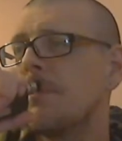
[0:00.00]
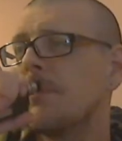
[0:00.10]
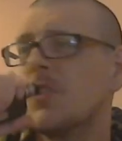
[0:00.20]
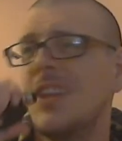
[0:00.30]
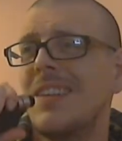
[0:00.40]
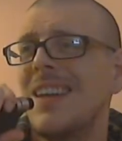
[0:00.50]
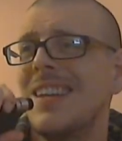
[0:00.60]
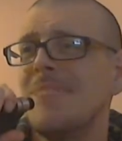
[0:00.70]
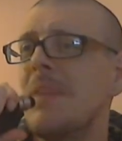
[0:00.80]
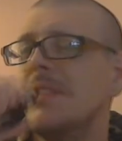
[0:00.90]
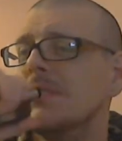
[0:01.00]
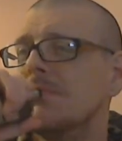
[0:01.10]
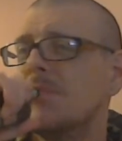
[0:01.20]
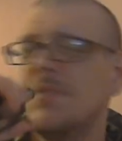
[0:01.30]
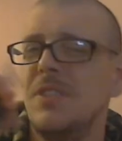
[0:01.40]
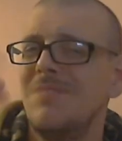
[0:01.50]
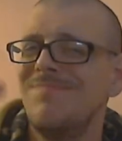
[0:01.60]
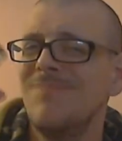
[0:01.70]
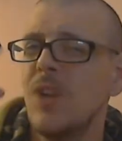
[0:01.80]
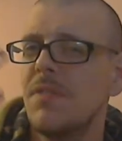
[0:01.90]
Because I like menthol. But if you're
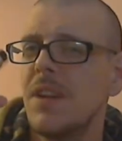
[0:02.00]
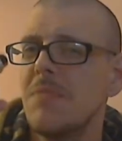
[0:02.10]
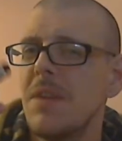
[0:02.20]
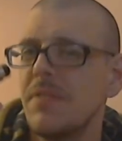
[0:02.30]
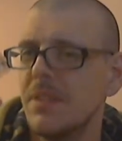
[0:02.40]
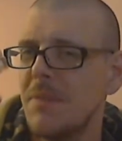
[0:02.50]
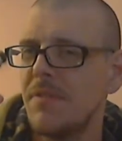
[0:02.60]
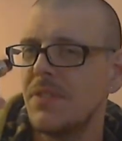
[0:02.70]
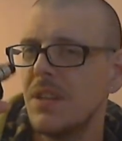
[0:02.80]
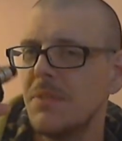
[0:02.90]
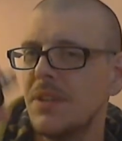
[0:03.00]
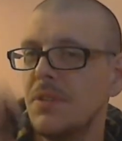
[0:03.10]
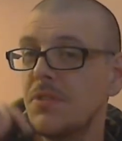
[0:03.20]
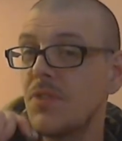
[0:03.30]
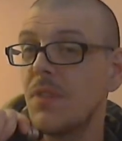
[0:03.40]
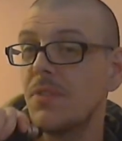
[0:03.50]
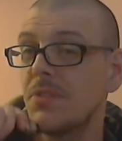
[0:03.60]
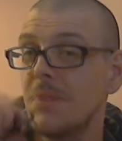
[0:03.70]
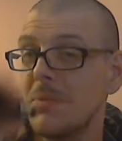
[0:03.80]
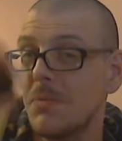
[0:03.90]
not a fan of menthol, the menthol's a little bit too strong for
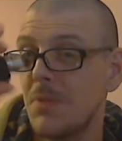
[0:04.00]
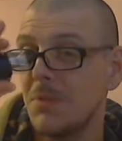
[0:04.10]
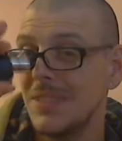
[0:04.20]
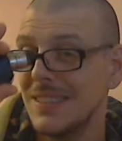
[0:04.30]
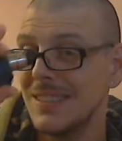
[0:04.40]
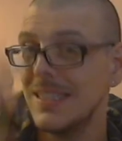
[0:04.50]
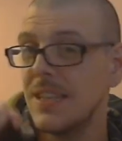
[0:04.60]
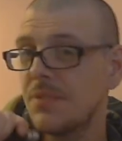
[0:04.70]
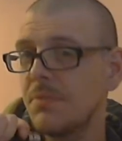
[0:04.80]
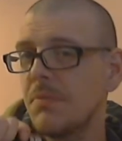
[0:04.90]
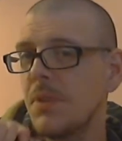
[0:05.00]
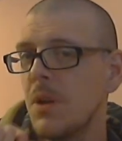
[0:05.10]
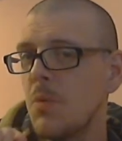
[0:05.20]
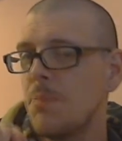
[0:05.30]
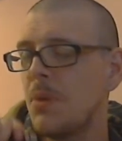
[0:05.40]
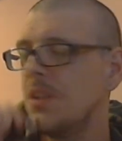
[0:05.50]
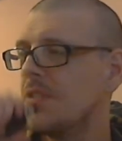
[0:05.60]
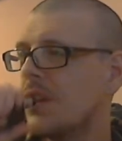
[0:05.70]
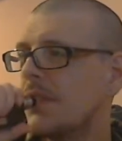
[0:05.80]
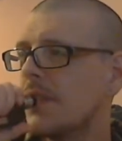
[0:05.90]
some people. Probably this would put
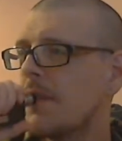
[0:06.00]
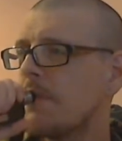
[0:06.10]
you off.